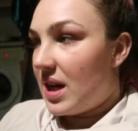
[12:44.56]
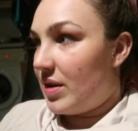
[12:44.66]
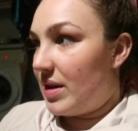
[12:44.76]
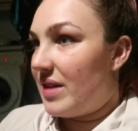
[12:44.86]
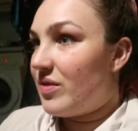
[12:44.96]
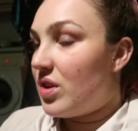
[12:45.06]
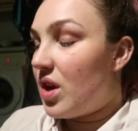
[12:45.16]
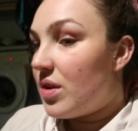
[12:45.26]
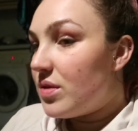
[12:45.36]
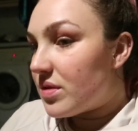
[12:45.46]
Anyway, I have
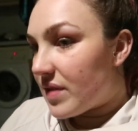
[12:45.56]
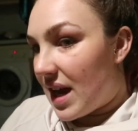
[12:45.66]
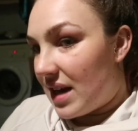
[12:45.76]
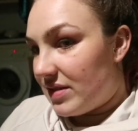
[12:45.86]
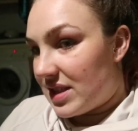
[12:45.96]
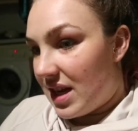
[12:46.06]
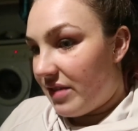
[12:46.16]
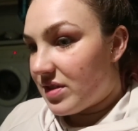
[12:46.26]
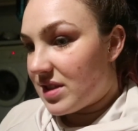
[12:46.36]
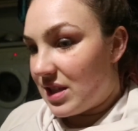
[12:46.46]
loads of calories
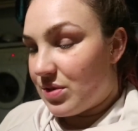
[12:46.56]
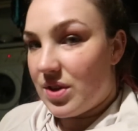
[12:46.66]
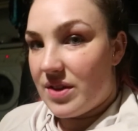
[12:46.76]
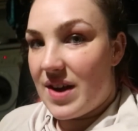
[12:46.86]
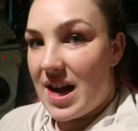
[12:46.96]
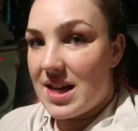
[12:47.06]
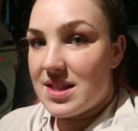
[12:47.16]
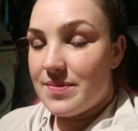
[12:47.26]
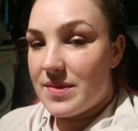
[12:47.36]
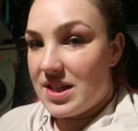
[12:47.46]
left because that's all I've
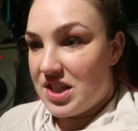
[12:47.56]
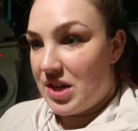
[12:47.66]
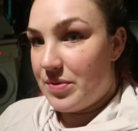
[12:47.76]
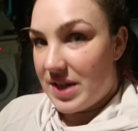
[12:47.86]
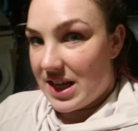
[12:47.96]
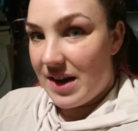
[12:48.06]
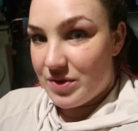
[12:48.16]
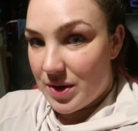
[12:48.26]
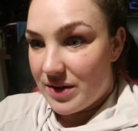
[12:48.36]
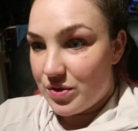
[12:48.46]
had. I genuinely have
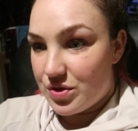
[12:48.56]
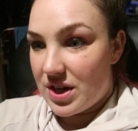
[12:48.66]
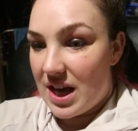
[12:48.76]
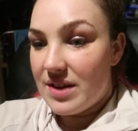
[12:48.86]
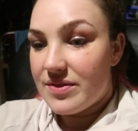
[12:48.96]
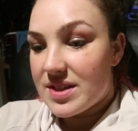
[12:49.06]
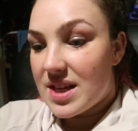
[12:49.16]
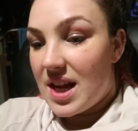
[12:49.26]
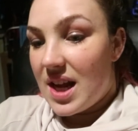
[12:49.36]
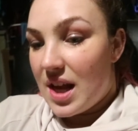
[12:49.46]
1,200 left,
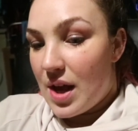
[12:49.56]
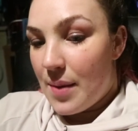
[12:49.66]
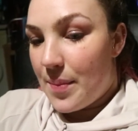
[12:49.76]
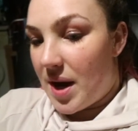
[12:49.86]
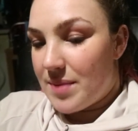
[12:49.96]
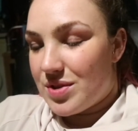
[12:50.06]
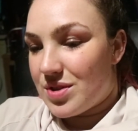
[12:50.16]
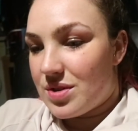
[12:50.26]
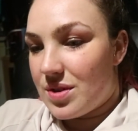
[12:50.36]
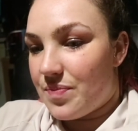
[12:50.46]
but
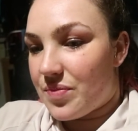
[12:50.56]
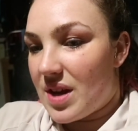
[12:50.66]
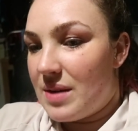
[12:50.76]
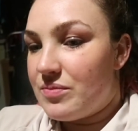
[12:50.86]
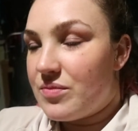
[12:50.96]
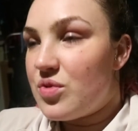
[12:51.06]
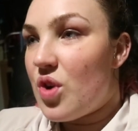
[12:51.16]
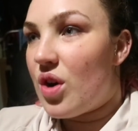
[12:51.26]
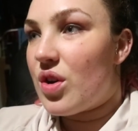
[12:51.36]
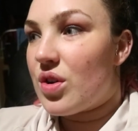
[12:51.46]
I'm
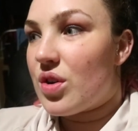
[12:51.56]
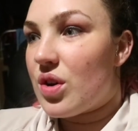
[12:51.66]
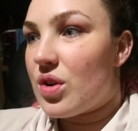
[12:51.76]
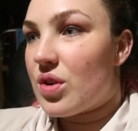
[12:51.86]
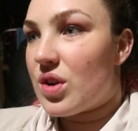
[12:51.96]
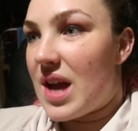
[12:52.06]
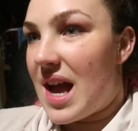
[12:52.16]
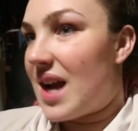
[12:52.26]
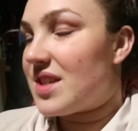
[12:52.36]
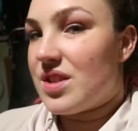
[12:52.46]
not
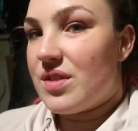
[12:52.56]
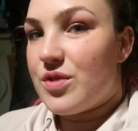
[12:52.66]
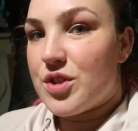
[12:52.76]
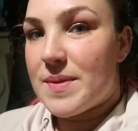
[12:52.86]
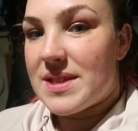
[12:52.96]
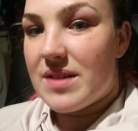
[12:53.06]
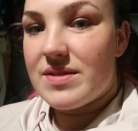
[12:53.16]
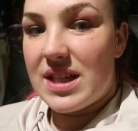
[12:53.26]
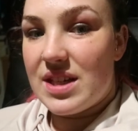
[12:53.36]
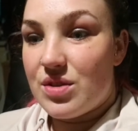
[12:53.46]
actually going to force myself
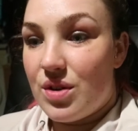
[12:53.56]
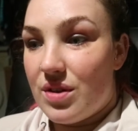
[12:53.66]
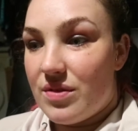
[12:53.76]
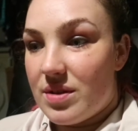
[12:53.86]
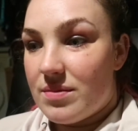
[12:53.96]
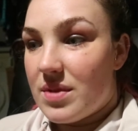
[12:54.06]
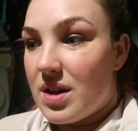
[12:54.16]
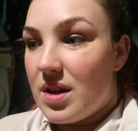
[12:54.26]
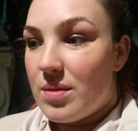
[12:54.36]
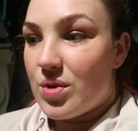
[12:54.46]
to eat all of them
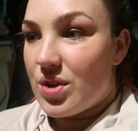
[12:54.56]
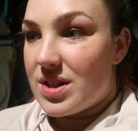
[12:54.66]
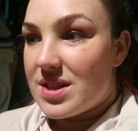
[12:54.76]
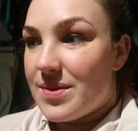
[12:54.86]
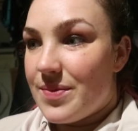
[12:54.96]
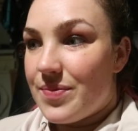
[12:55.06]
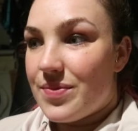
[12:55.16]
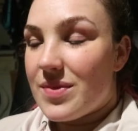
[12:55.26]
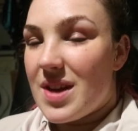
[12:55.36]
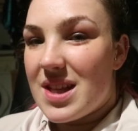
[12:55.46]
because
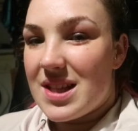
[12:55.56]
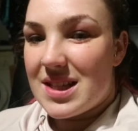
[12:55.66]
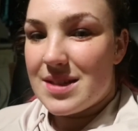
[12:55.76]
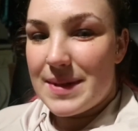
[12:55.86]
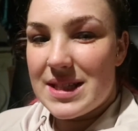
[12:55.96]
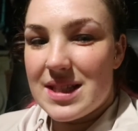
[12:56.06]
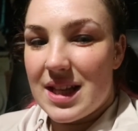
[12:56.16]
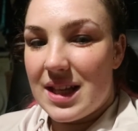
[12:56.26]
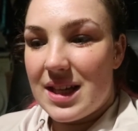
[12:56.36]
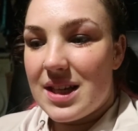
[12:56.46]
I think that's a bit
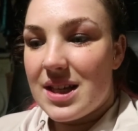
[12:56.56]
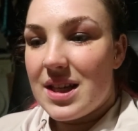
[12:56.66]
silly.